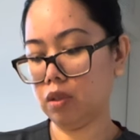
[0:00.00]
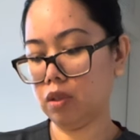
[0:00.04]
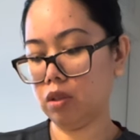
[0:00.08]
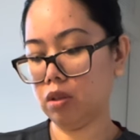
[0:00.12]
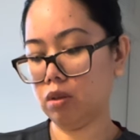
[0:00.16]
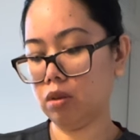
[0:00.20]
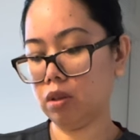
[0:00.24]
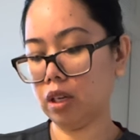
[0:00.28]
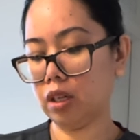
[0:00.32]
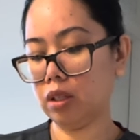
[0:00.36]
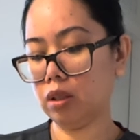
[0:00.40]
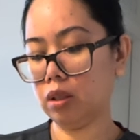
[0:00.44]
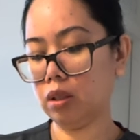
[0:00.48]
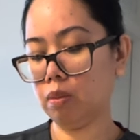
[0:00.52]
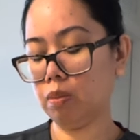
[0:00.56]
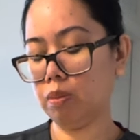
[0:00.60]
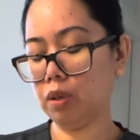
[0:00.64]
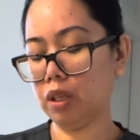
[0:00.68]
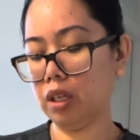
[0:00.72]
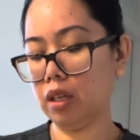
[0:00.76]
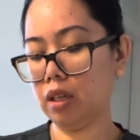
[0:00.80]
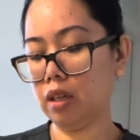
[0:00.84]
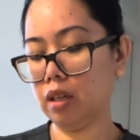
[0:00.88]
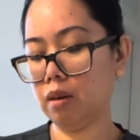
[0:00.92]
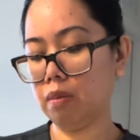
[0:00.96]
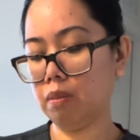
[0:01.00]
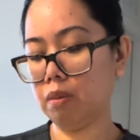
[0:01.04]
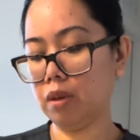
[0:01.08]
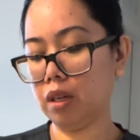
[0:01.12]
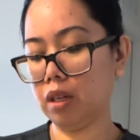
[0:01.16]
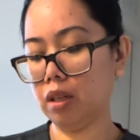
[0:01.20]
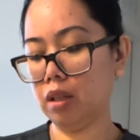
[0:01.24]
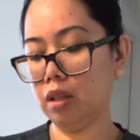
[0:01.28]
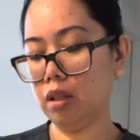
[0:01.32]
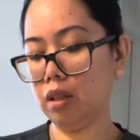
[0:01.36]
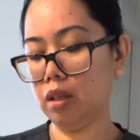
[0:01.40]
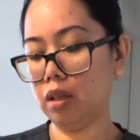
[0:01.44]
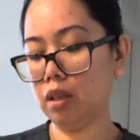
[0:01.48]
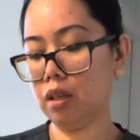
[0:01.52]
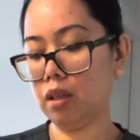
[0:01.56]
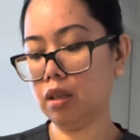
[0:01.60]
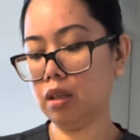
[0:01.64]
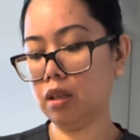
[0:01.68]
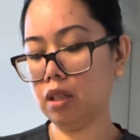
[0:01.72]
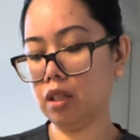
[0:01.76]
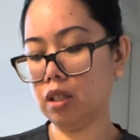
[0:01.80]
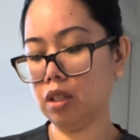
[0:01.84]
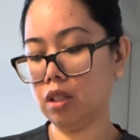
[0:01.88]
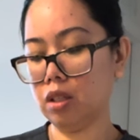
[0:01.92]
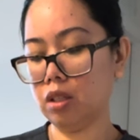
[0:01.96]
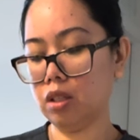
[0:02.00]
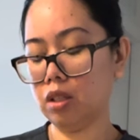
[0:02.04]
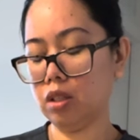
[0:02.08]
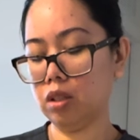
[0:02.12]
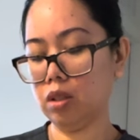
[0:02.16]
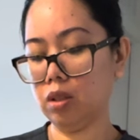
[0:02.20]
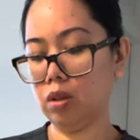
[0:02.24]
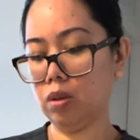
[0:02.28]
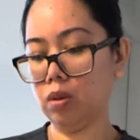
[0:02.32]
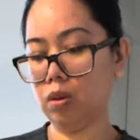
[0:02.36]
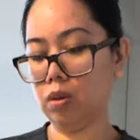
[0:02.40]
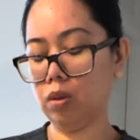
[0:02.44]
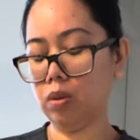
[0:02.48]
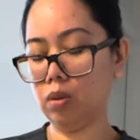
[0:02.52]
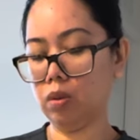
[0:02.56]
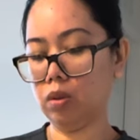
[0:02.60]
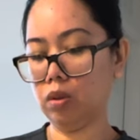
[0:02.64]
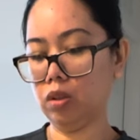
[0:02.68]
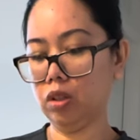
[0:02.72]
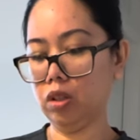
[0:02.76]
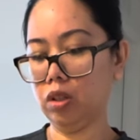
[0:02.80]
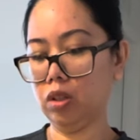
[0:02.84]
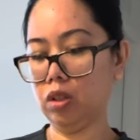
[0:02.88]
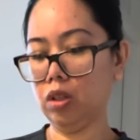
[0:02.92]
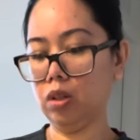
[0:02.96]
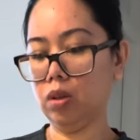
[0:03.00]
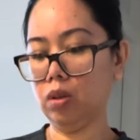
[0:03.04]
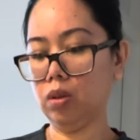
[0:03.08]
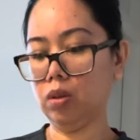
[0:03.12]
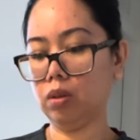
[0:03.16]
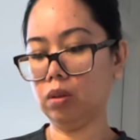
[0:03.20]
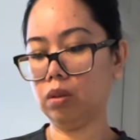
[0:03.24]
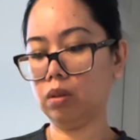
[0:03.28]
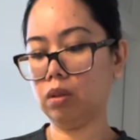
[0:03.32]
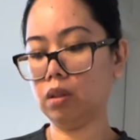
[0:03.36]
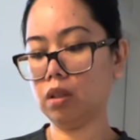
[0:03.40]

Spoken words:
try to pick it up under, so you don't